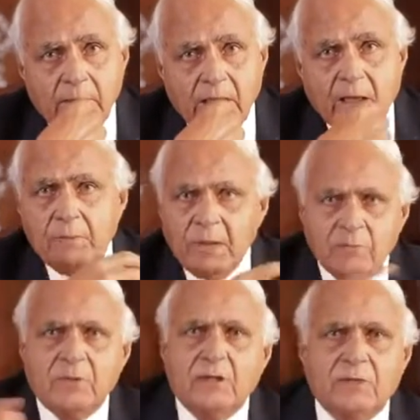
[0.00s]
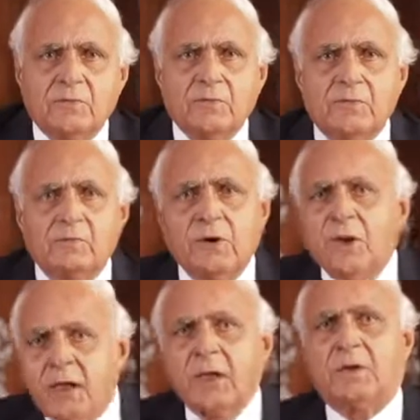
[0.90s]
have been with us for
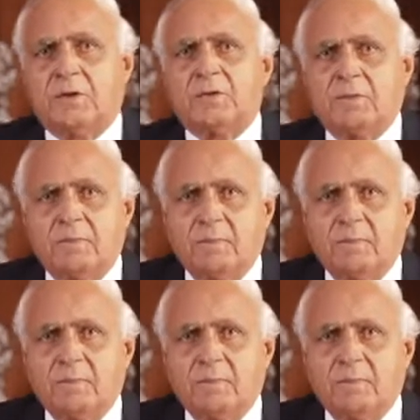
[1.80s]
decades,